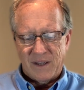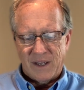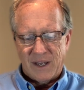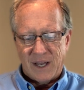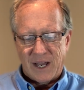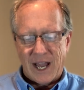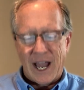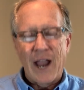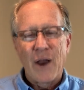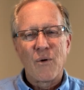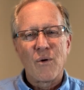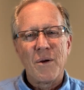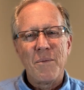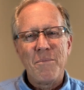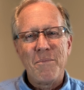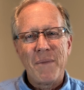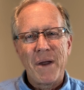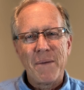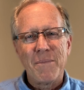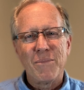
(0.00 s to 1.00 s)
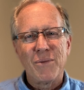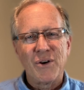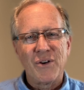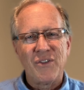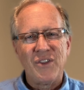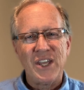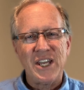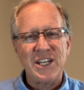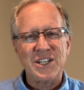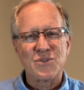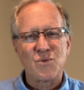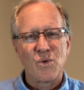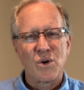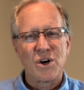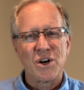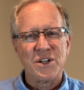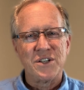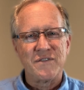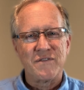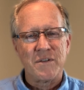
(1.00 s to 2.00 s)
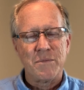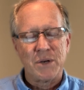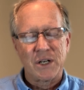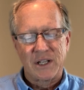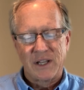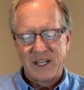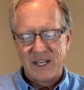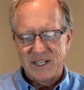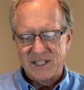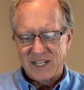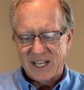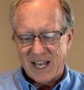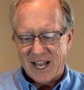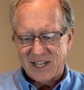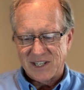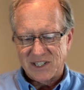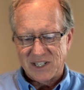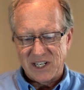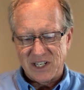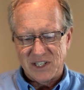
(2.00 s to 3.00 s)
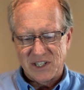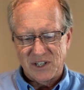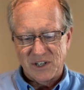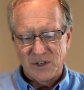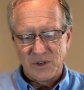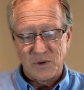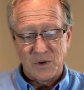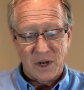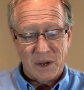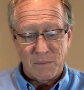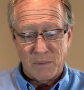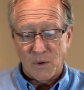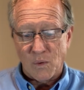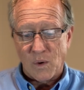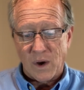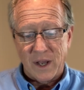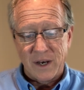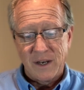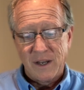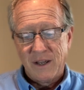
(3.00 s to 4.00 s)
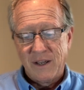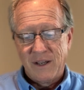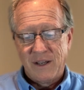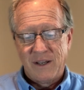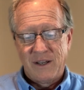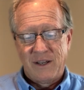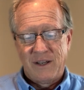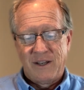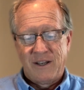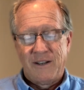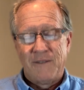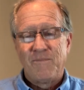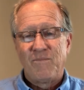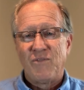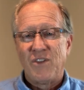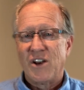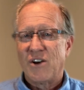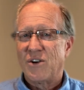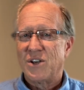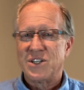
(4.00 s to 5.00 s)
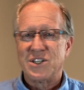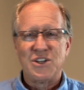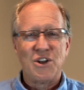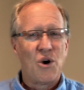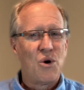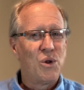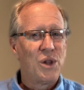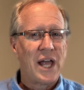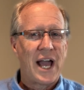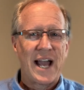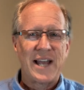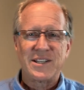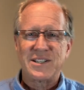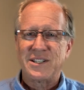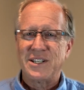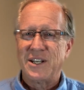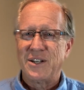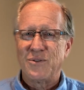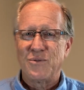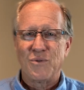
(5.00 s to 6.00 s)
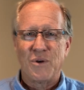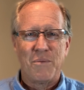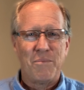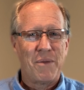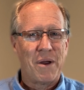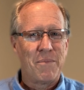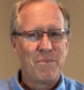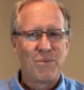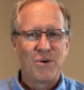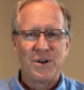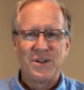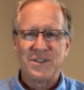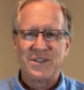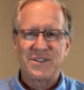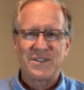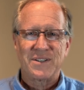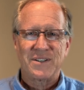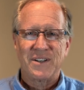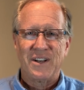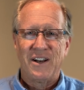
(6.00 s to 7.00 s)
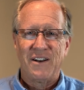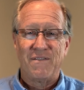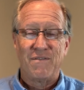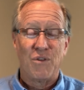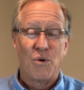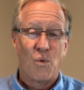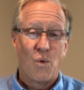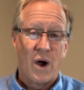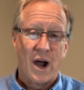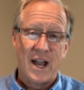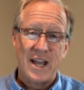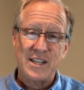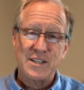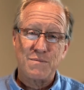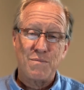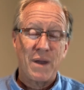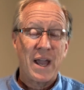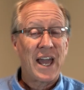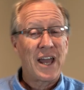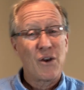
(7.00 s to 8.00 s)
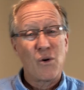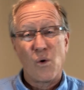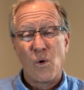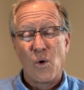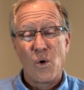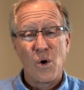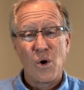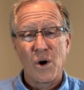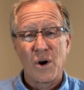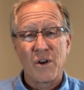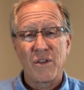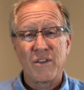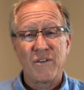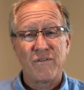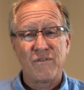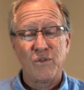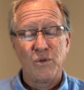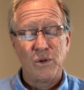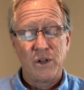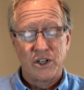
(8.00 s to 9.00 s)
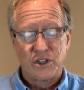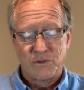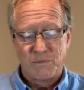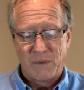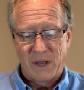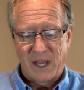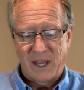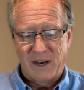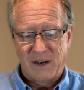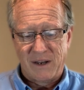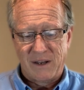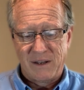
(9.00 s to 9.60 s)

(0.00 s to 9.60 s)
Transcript: I remembered these words from Ecclesiastes 2. Number 1, there is no lasting remembrance of the wise man or the foolish man.